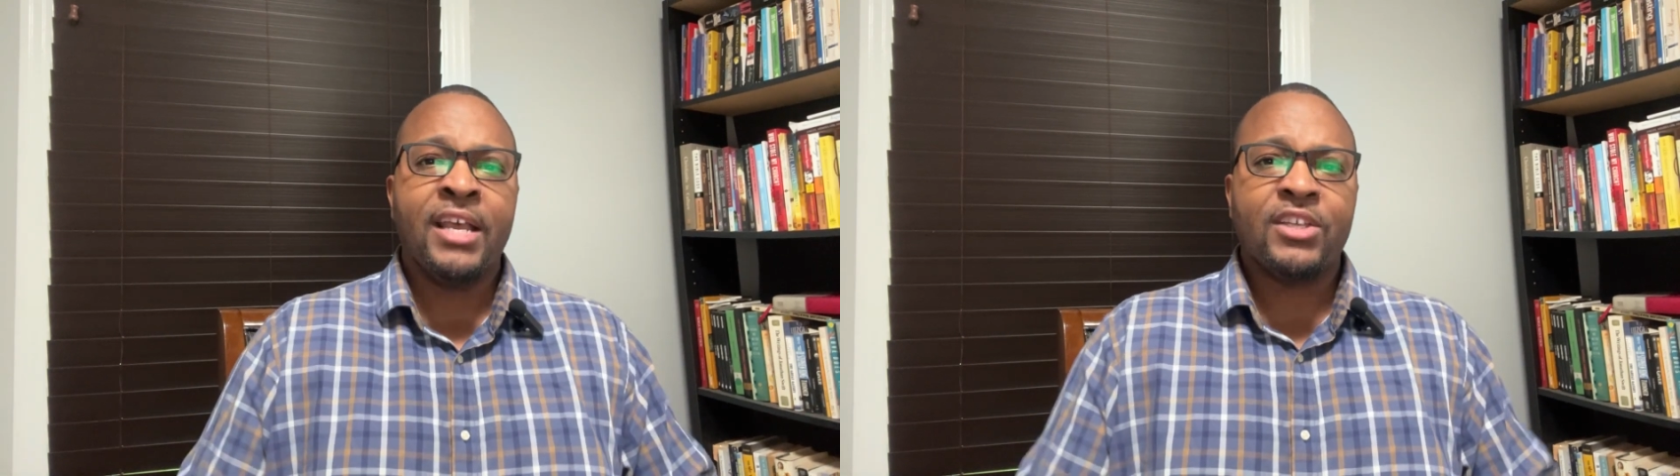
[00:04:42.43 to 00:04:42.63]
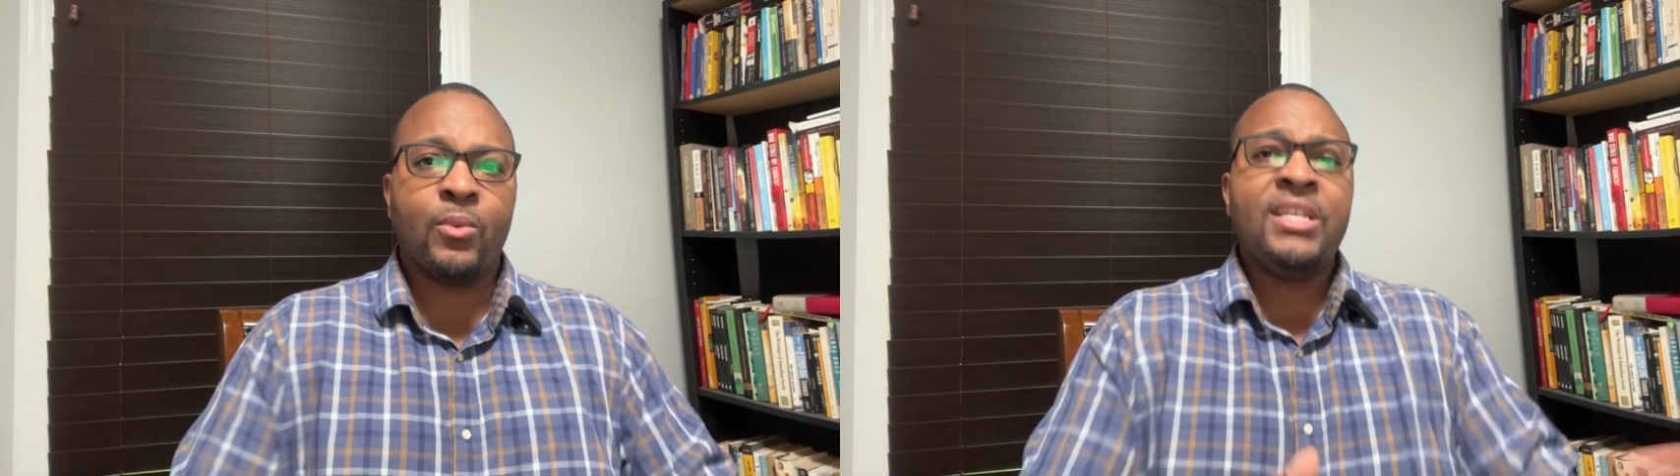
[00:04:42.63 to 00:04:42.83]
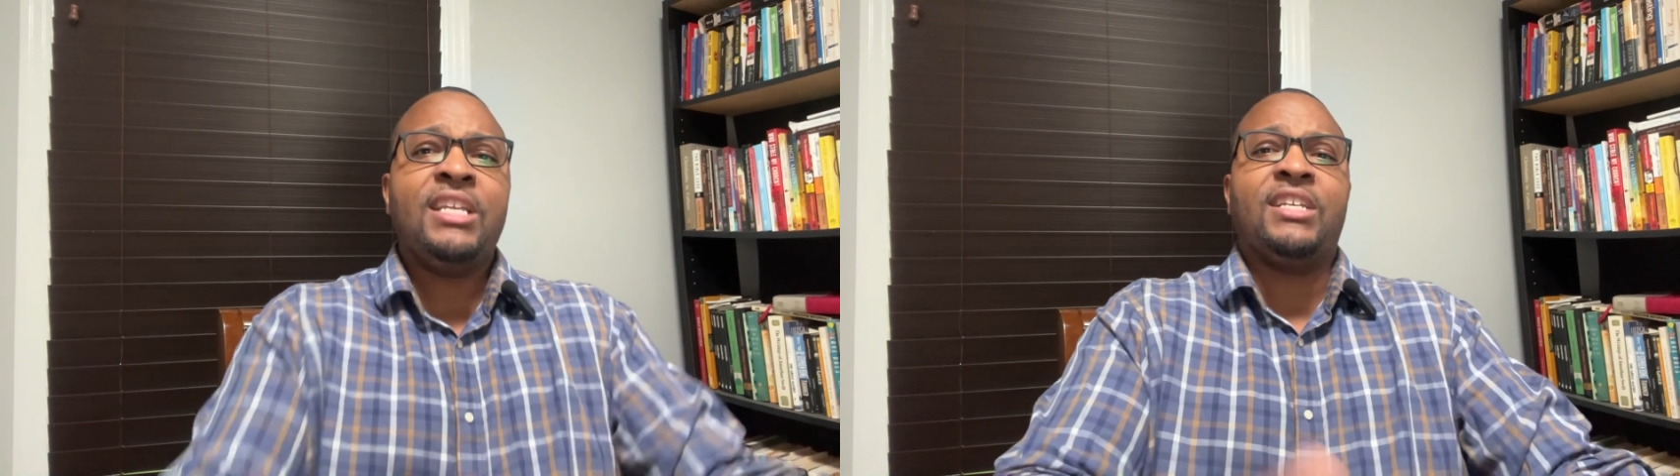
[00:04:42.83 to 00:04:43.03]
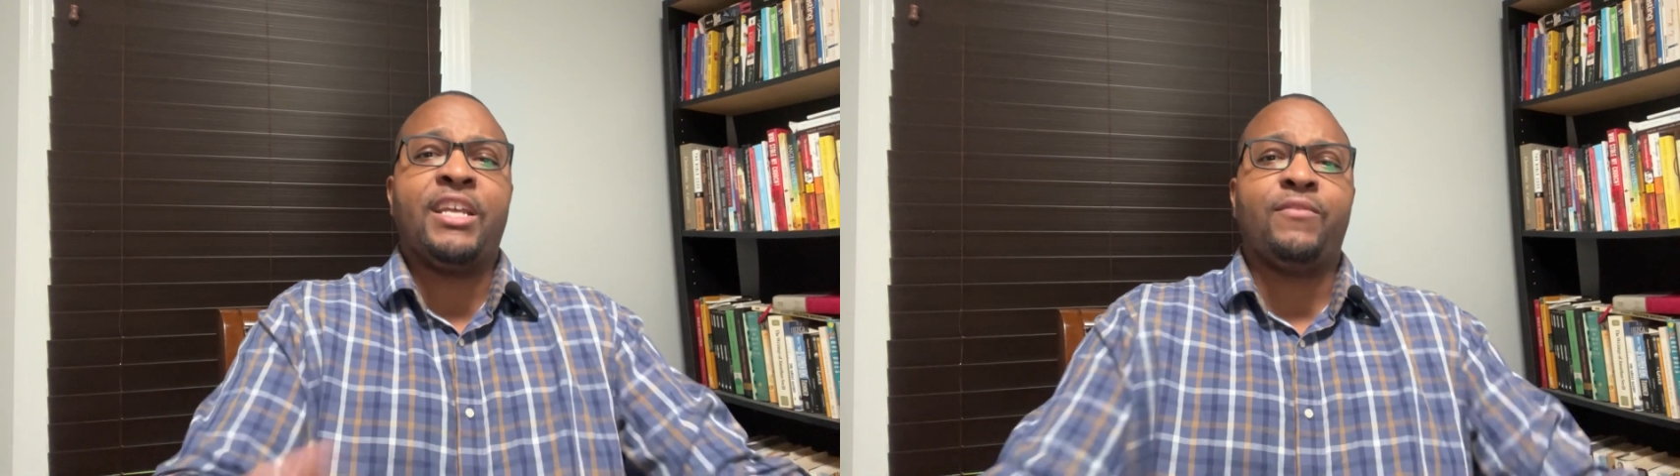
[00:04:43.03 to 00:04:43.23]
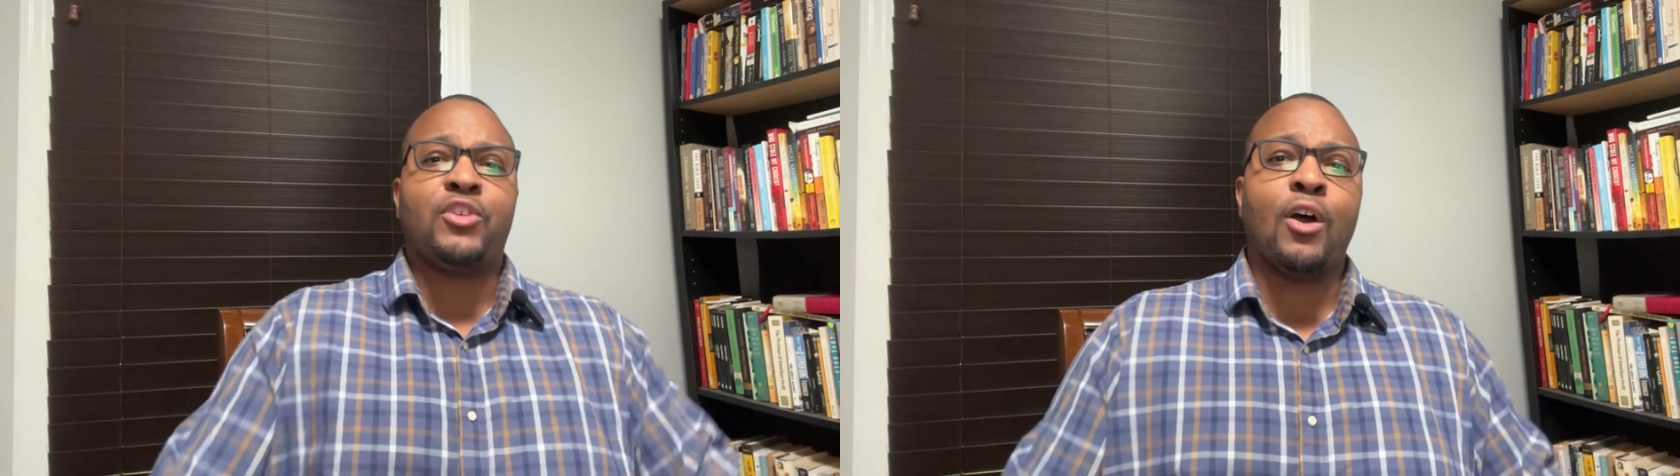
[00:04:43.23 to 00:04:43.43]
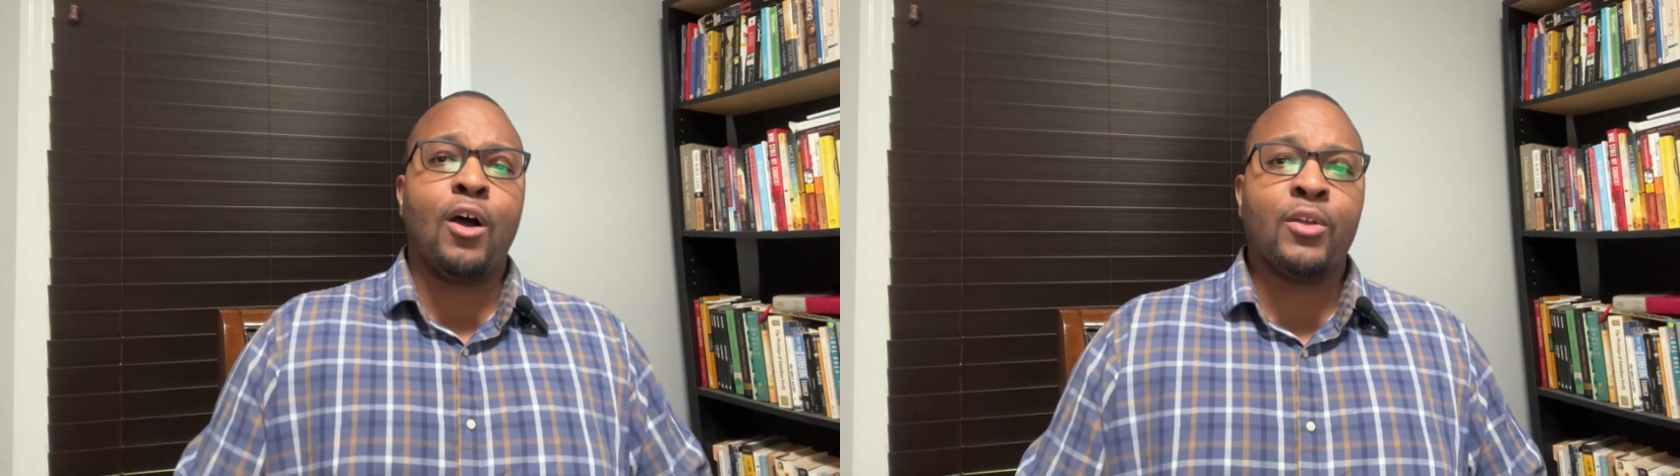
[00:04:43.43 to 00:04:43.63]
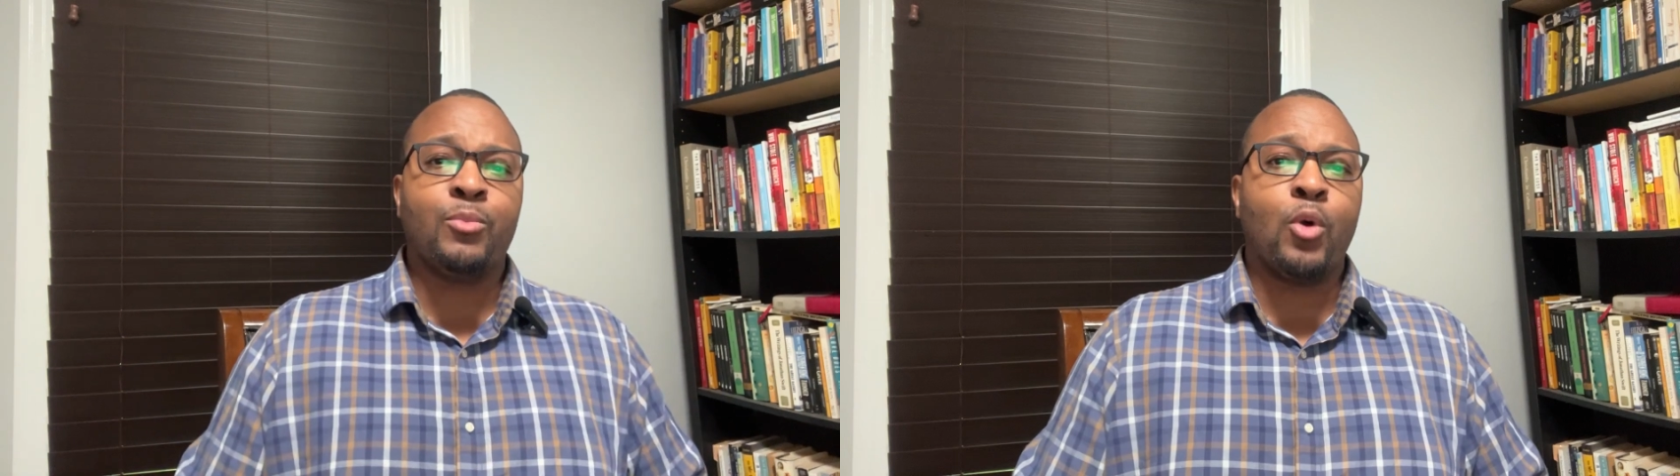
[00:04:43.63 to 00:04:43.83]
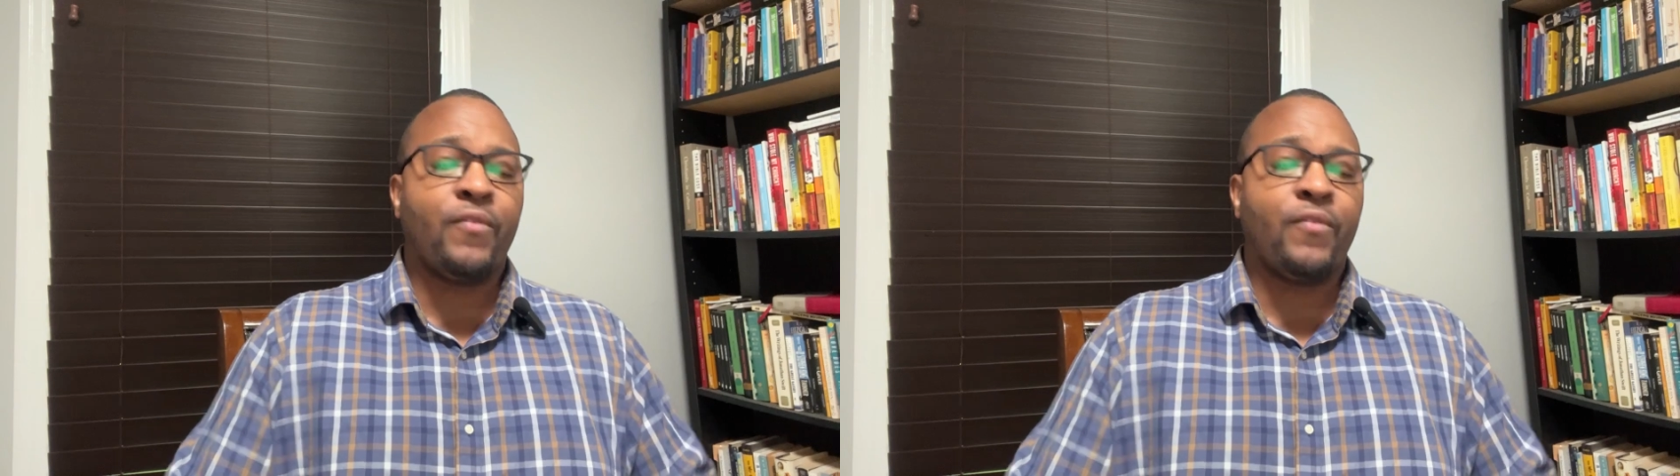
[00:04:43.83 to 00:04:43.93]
So we need to give Charles more